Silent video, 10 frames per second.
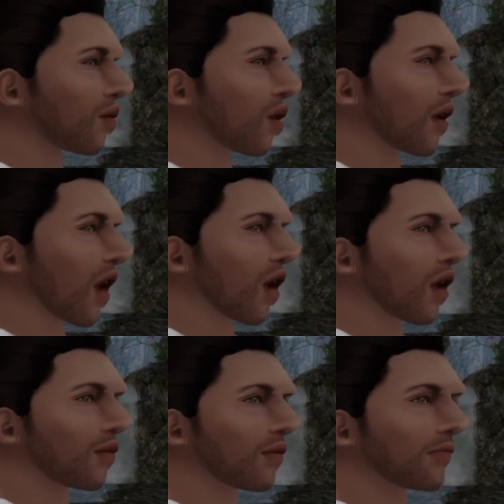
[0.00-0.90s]

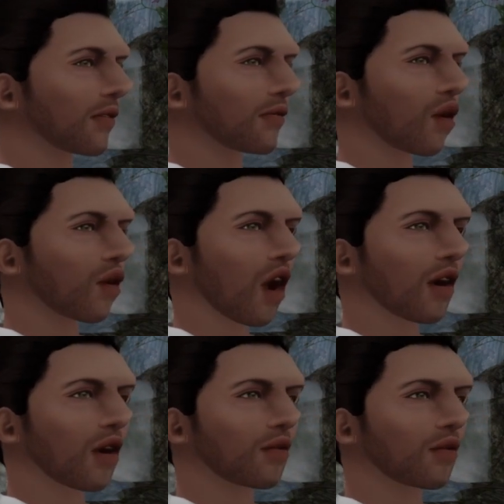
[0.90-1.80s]
emotional
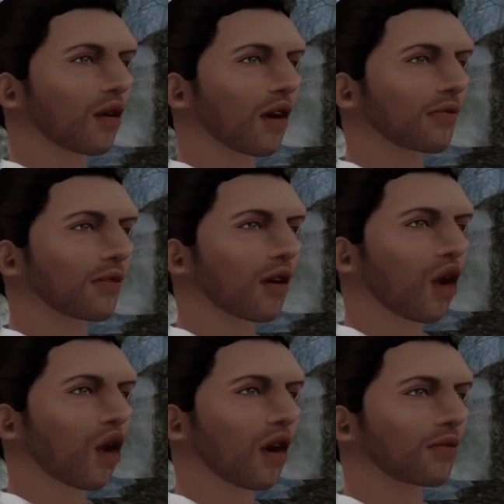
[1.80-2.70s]
intelligence.
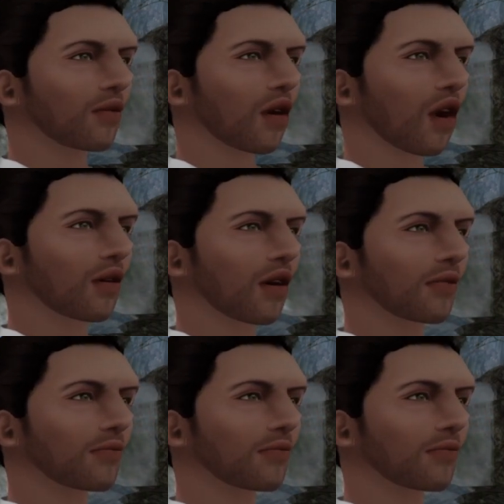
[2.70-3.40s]
And we know,